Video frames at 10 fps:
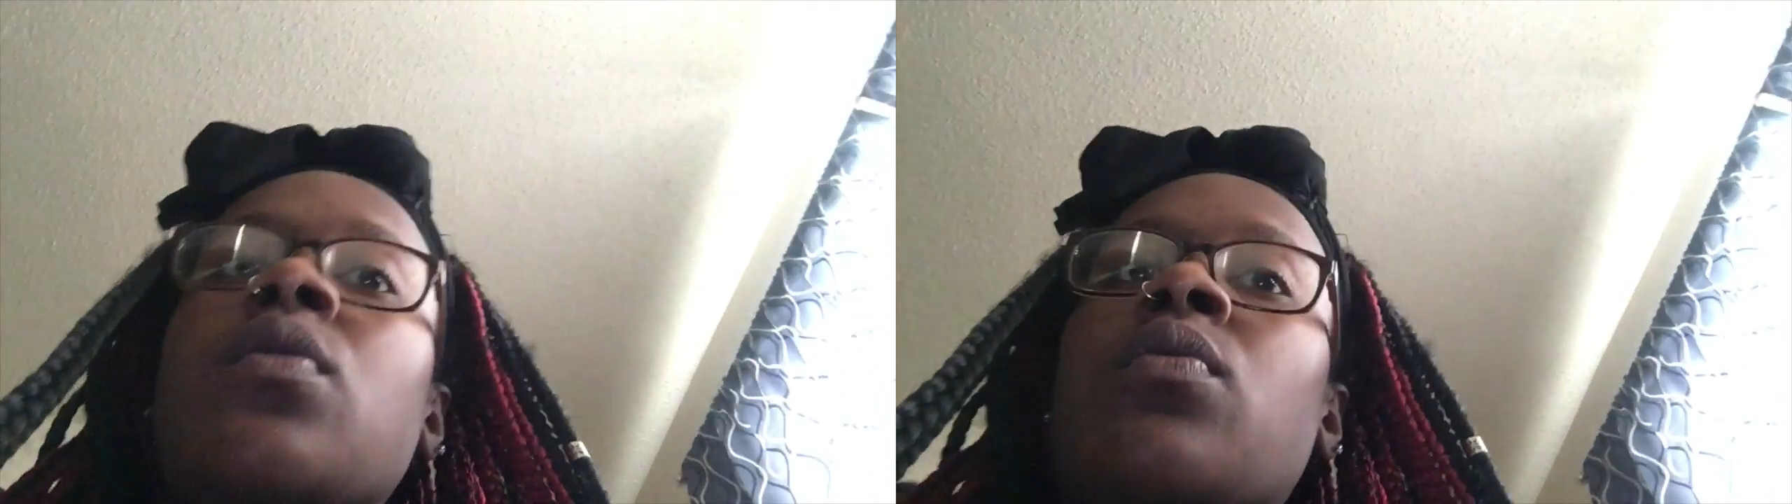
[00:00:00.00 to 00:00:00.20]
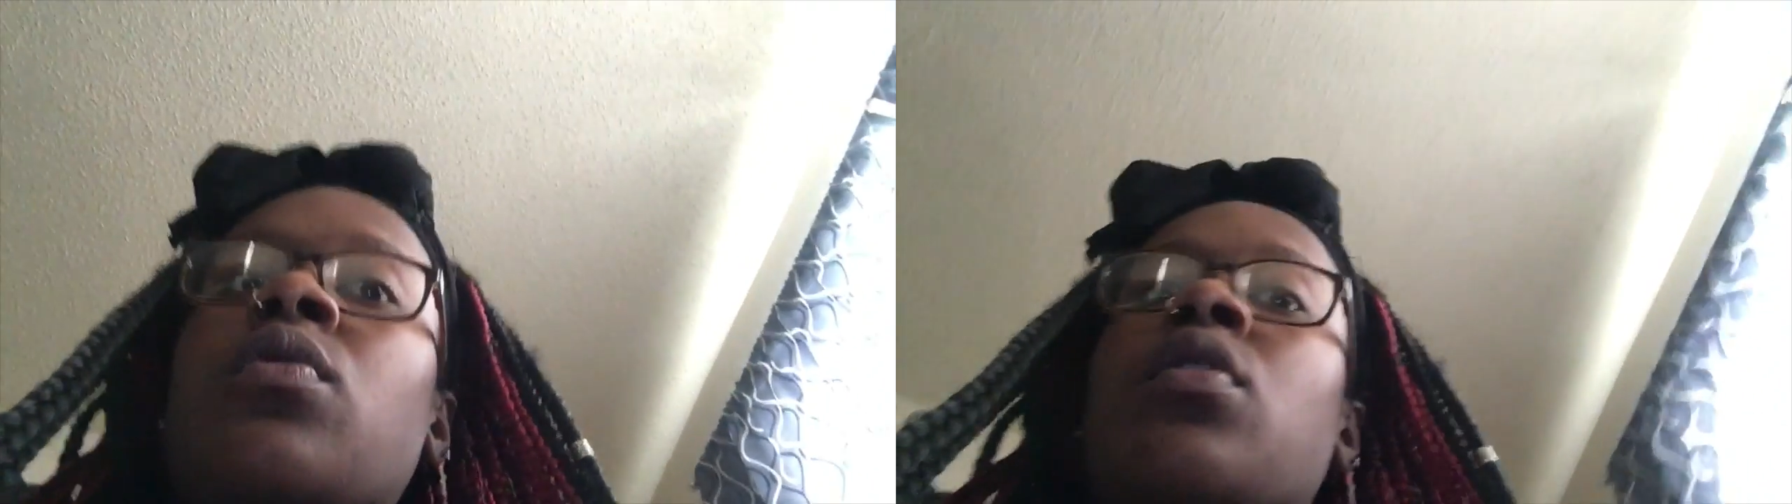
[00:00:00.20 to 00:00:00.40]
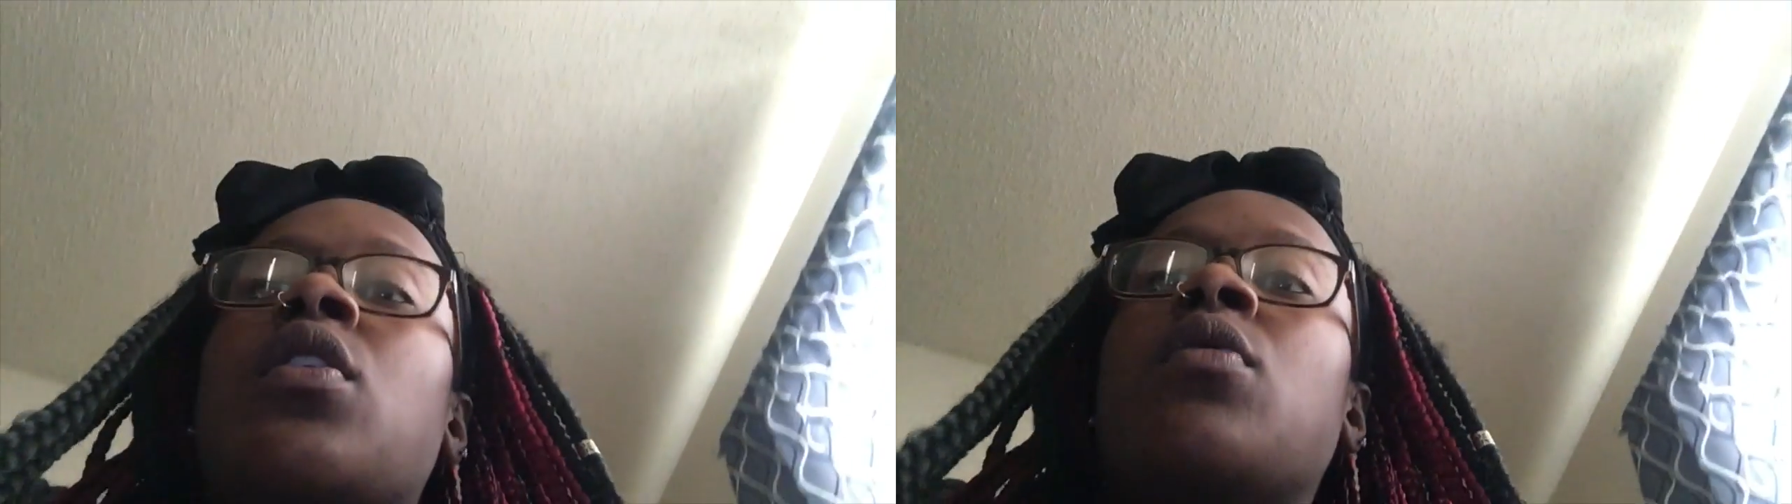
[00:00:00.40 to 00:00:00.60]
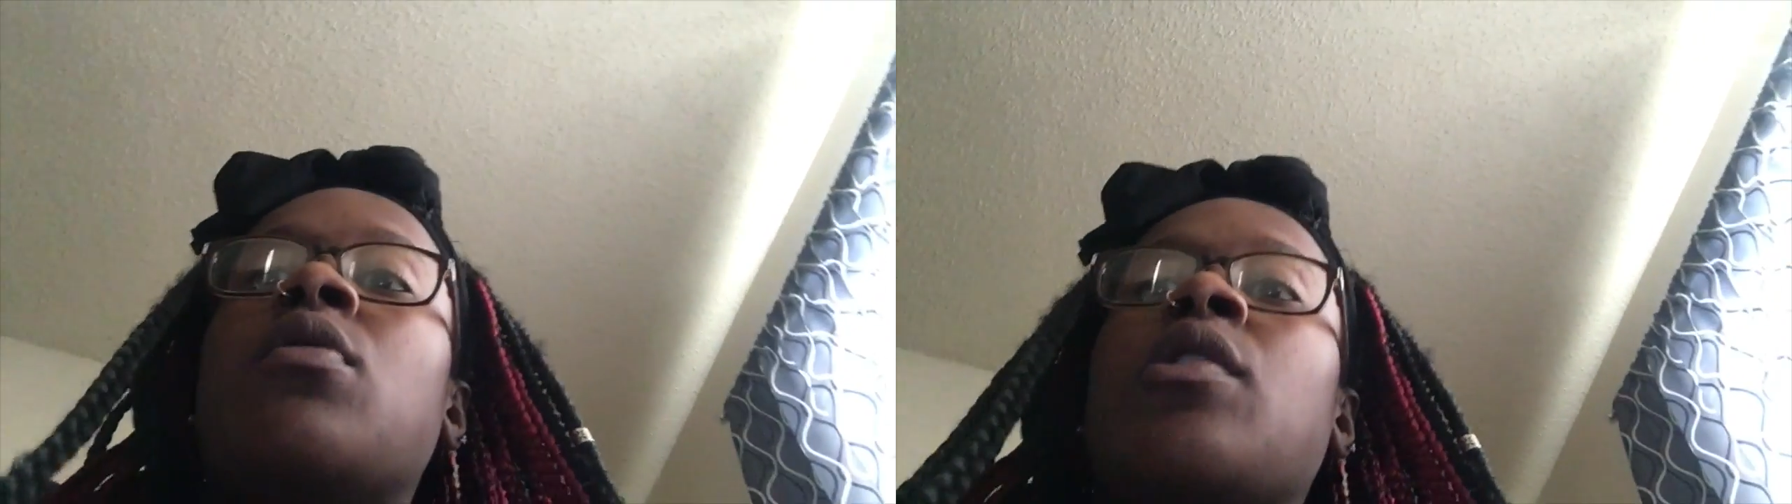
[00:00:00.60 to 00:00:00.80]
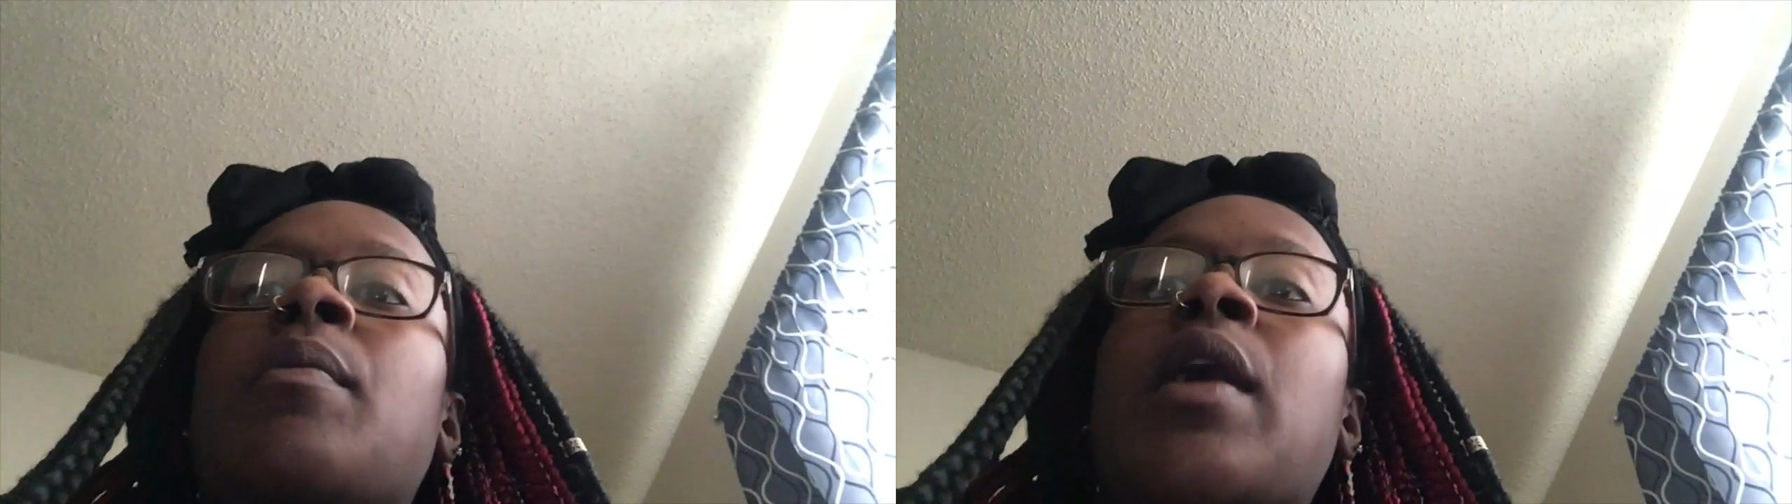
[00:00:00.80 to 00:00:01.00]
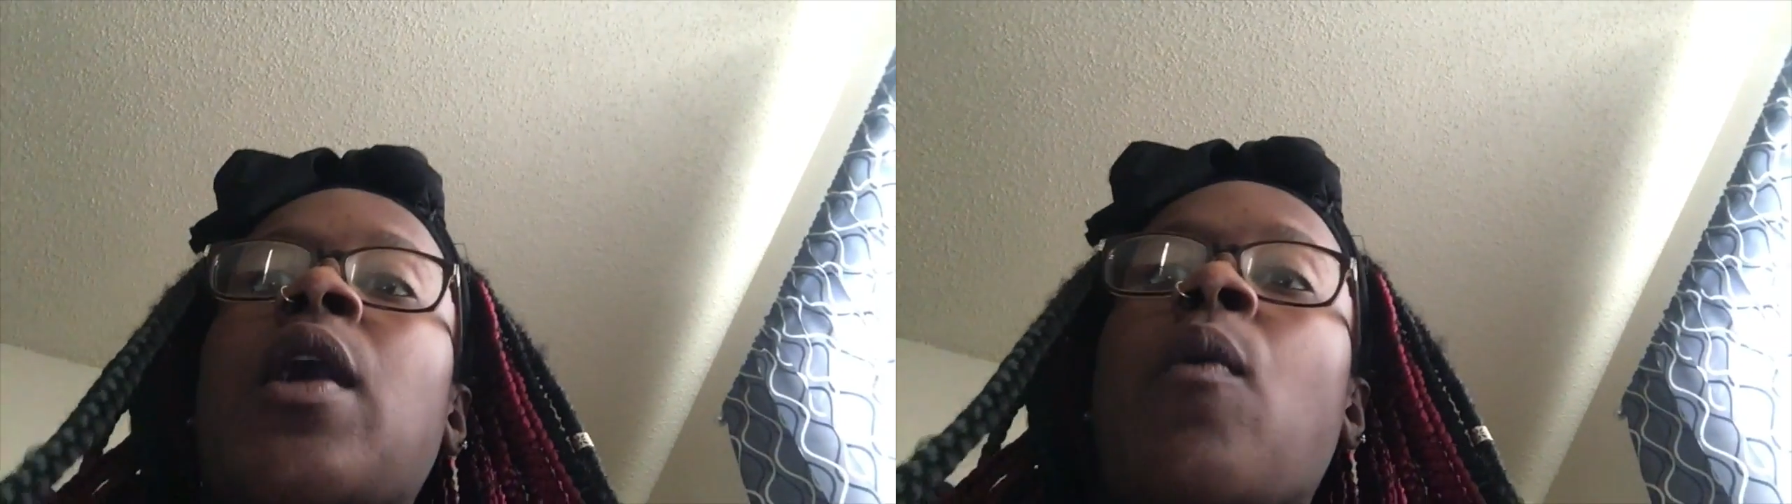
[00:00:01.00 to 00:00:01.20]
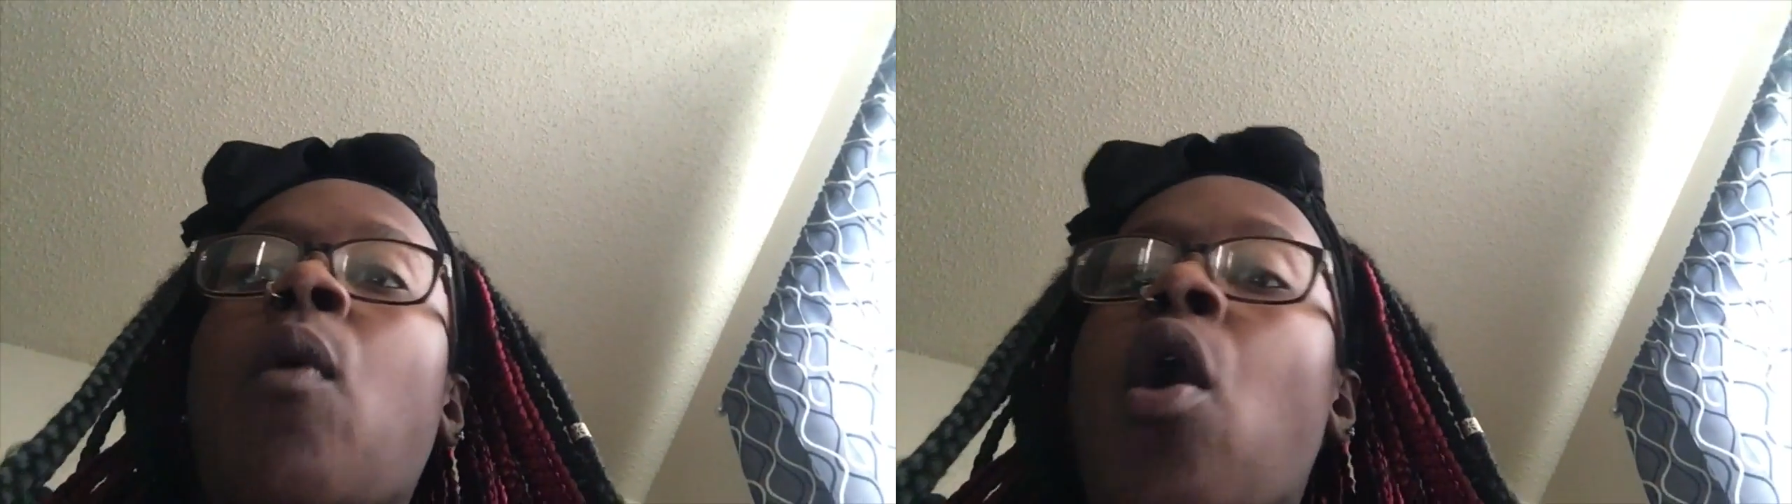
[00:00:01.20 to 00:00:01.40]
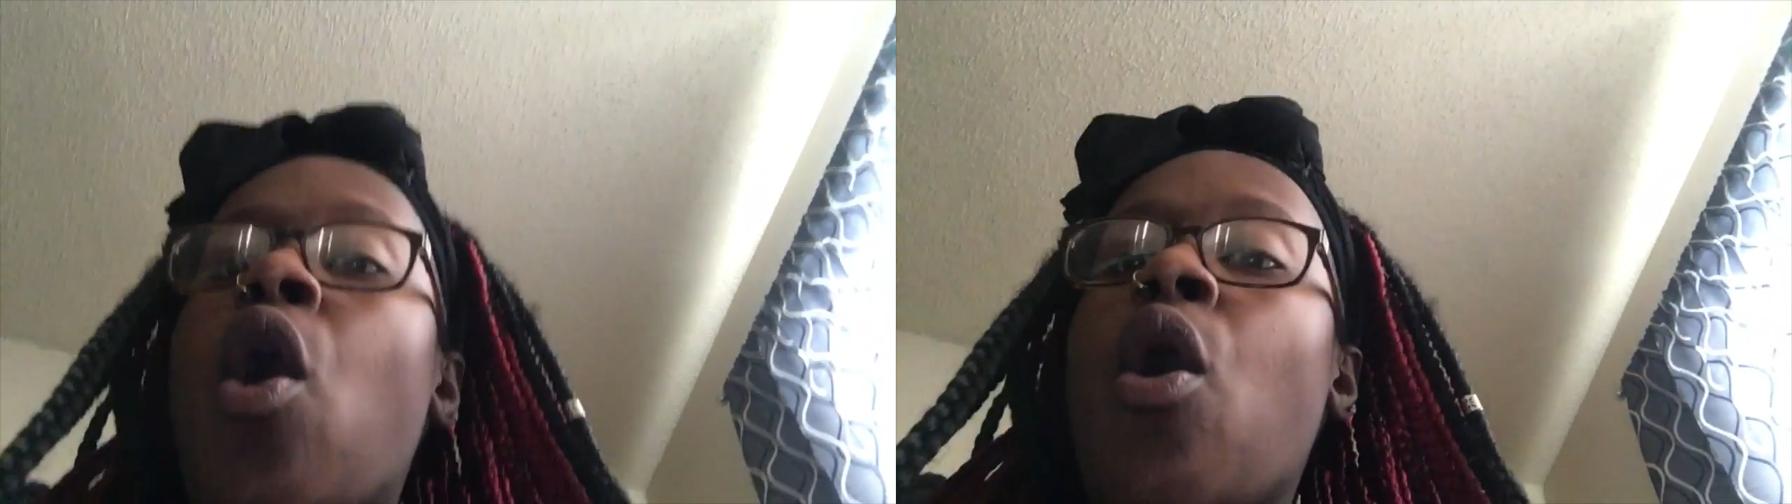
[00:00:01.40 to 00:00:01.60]
will go on my
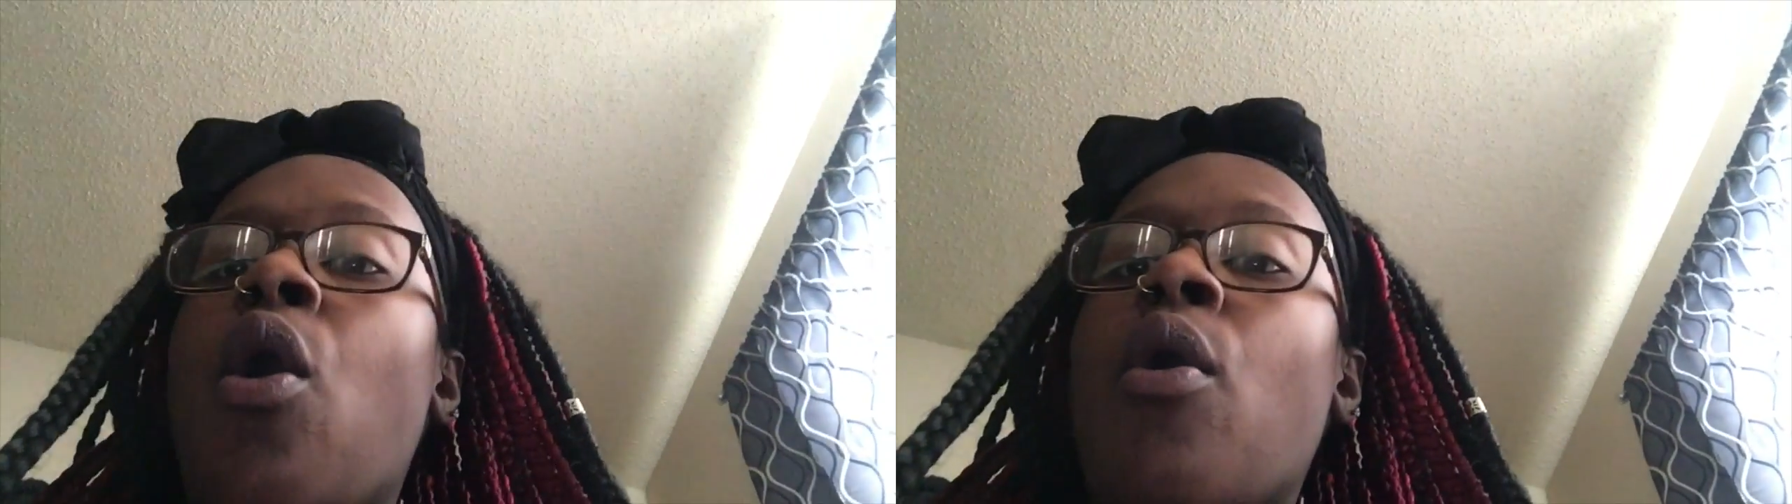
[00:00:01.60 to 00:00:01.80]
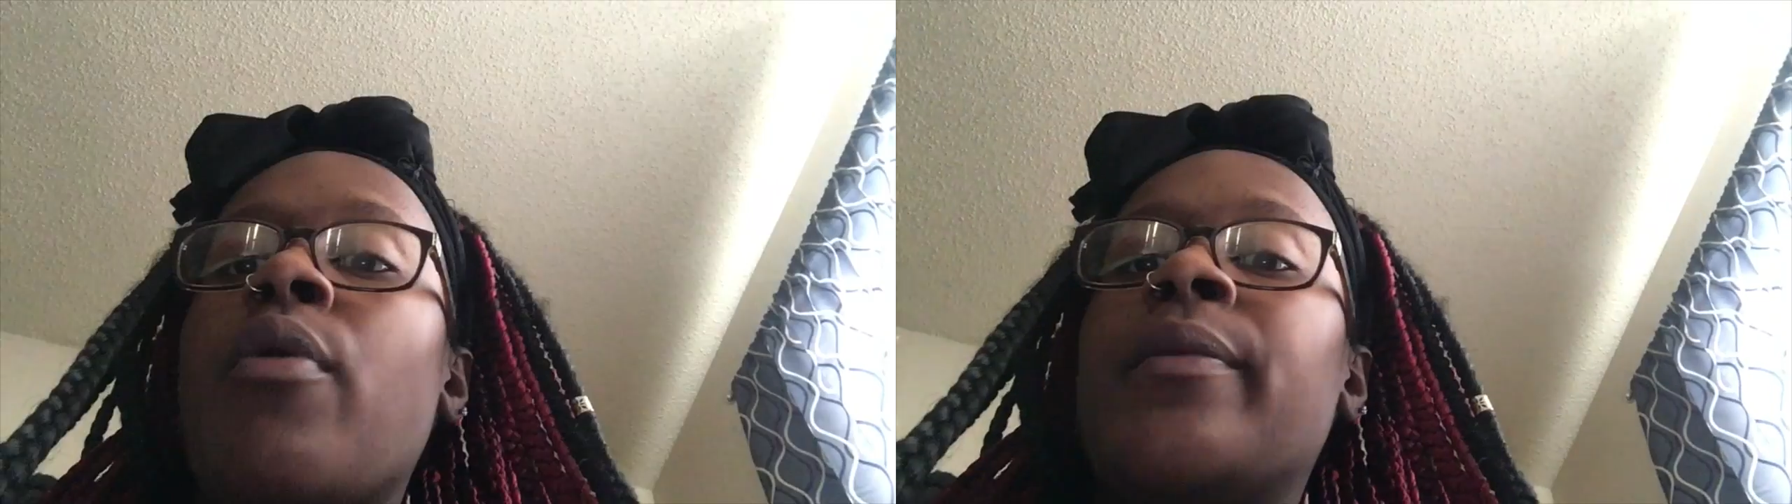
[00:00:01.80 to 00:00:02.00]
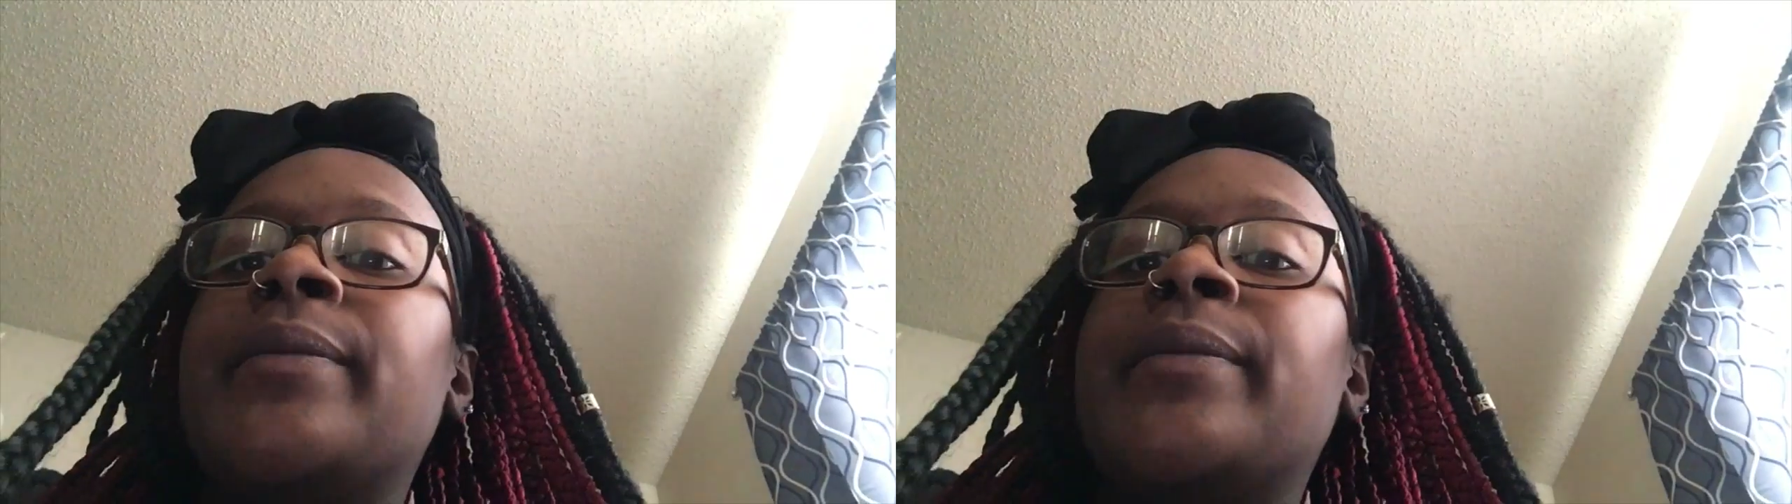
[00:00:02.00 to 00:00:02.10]
wall